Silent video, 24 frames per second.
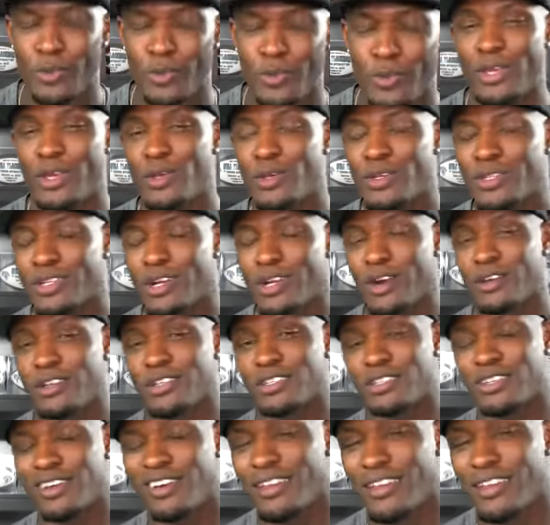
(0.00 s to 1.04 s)
you start
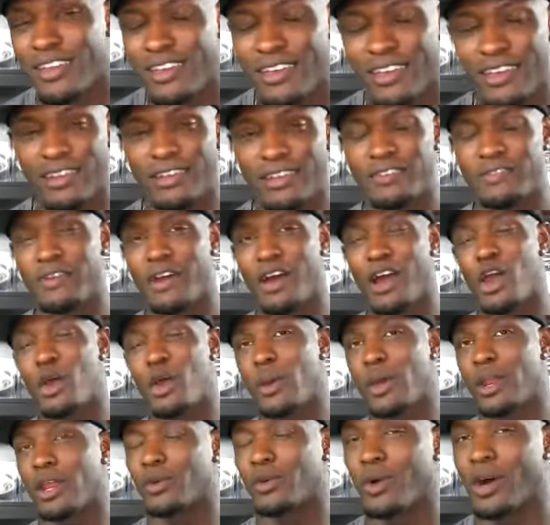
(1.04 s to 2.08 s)
studying and
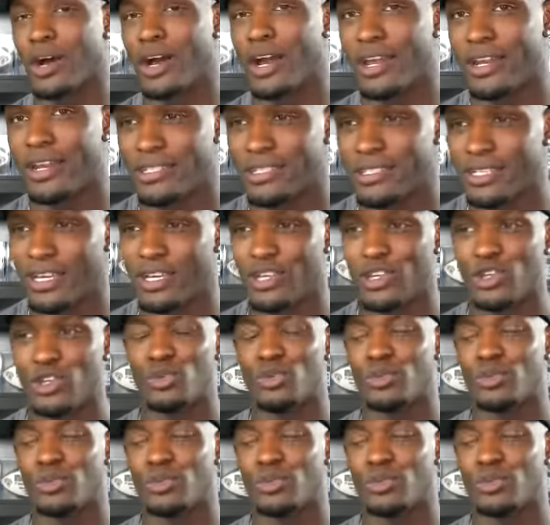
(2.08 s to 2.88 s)
evaluating wine, it's like you